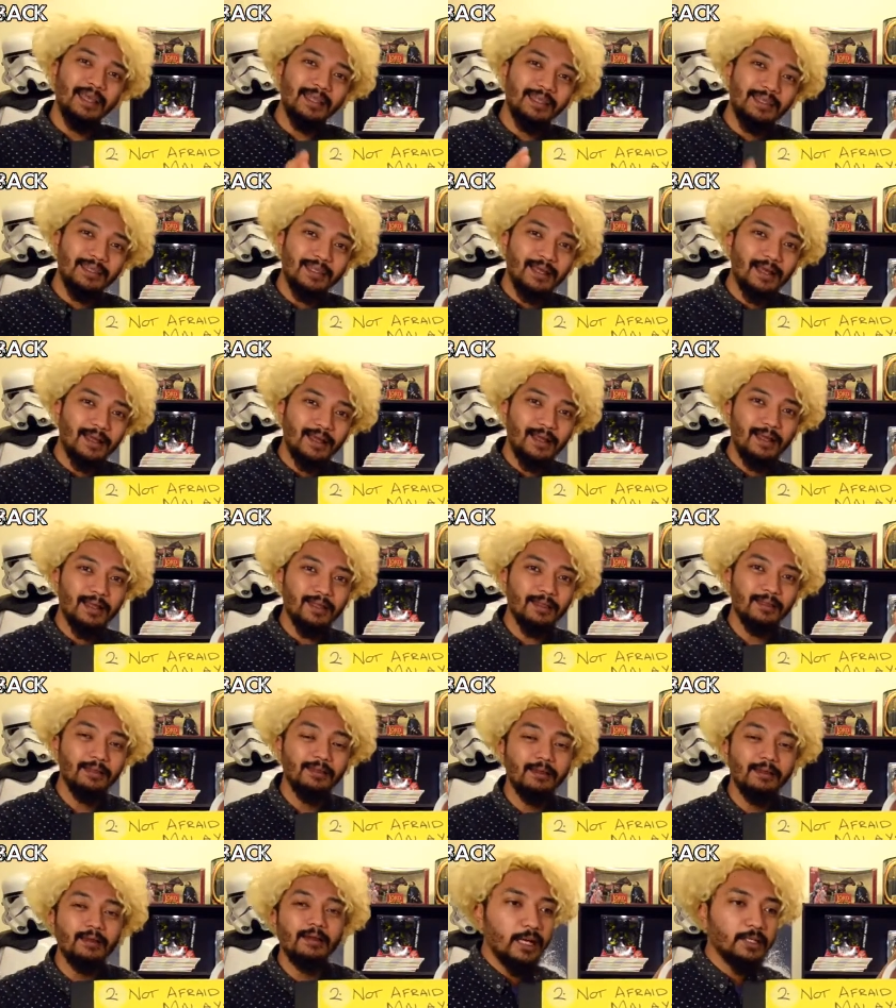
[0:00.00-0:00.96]
and
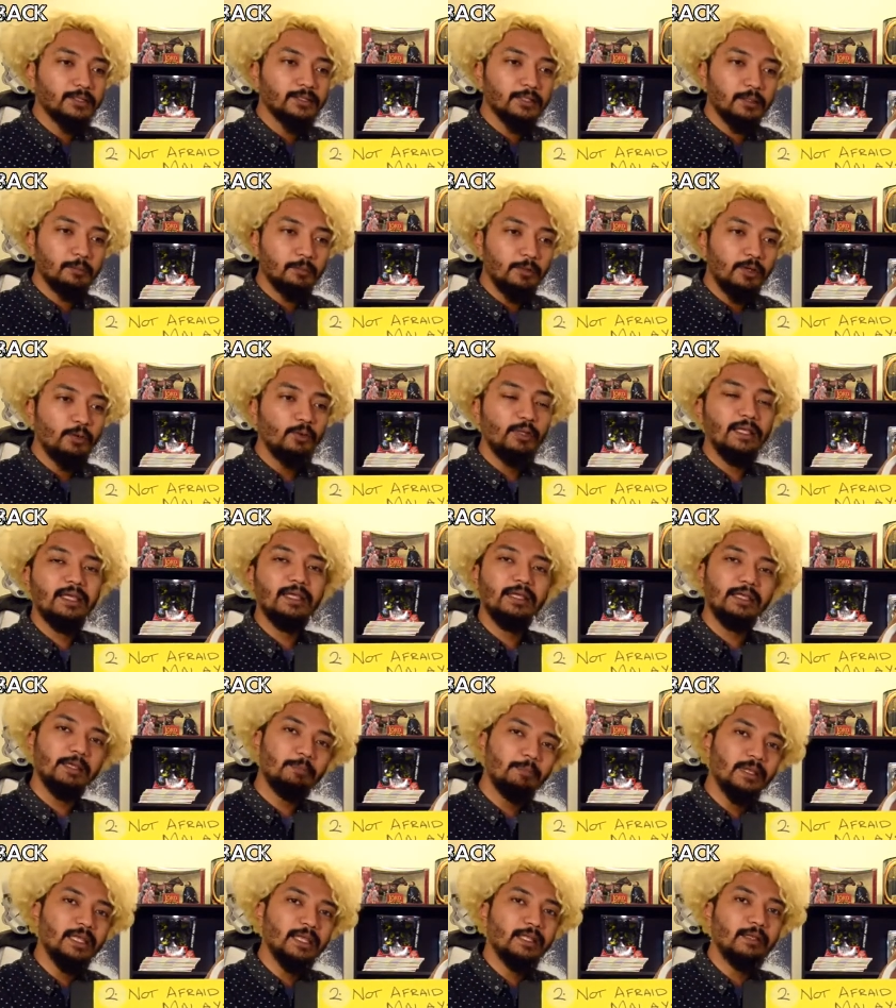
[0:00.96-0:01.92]
tangan has a unique
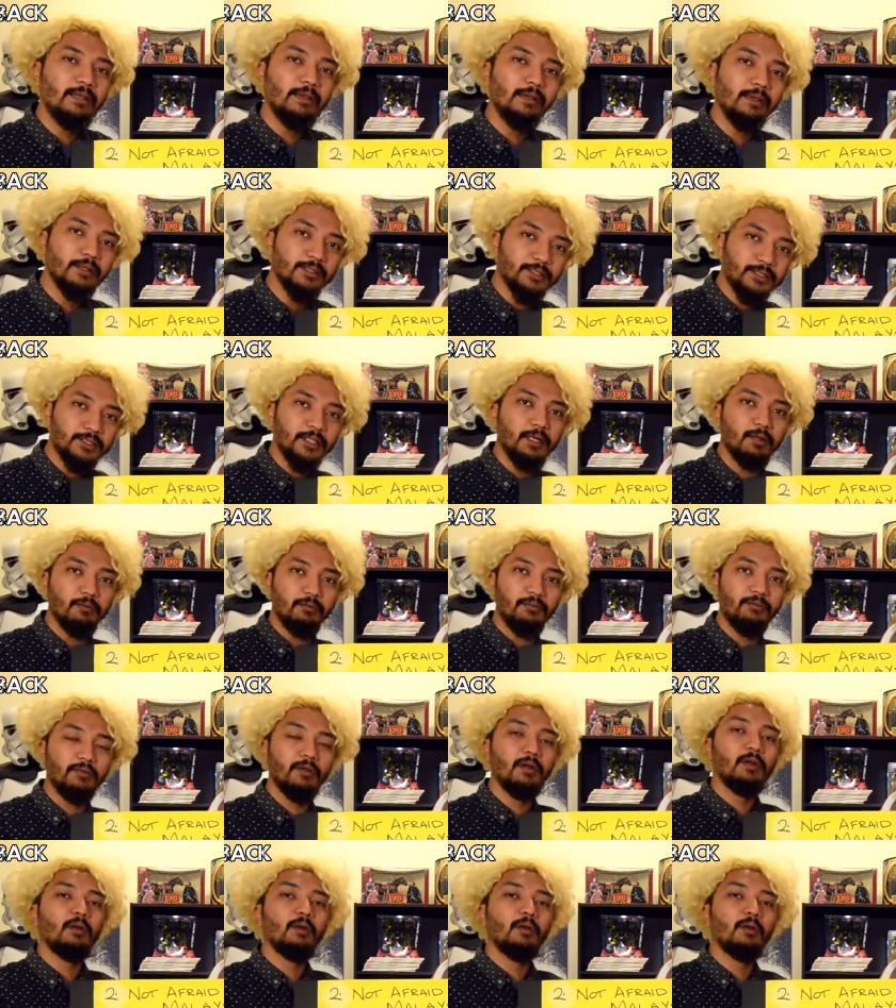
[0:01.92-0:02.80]
meaning itself,